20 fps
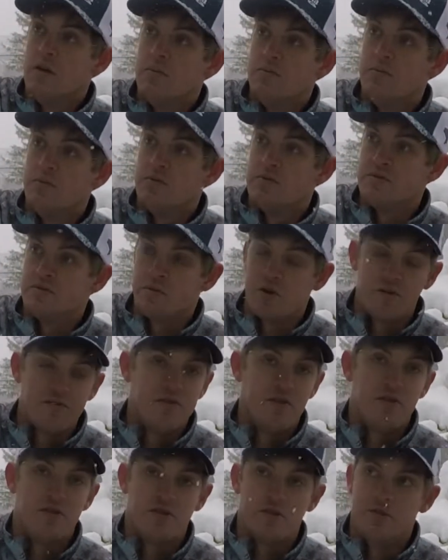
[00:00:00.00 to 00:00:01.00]
Put some good
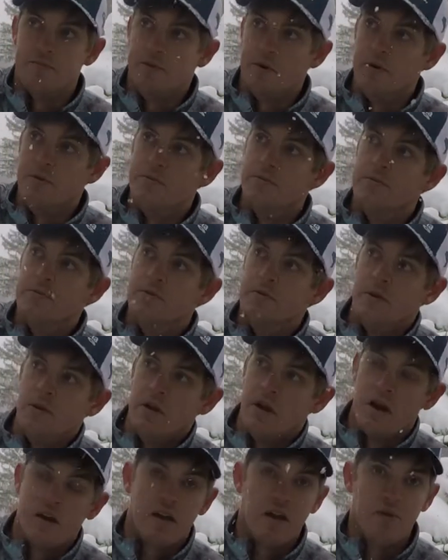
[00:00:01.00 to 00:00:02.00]
fish in the boat, and
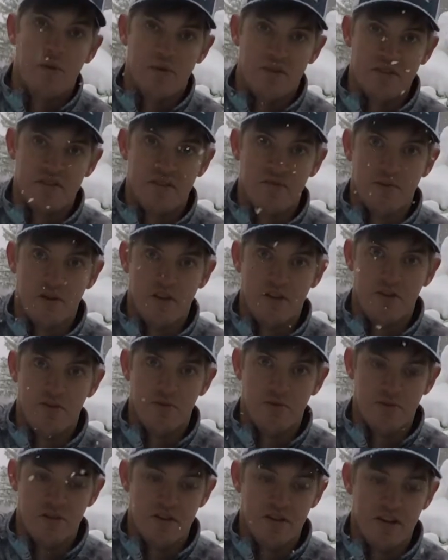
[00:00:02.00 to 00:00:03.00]
I can't wait to see what I do
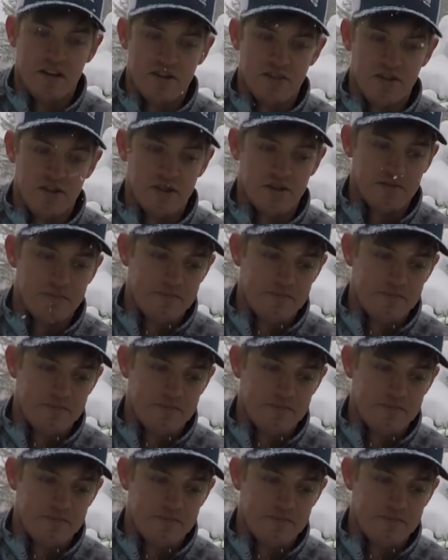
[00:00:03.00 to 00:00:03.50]
with it next year.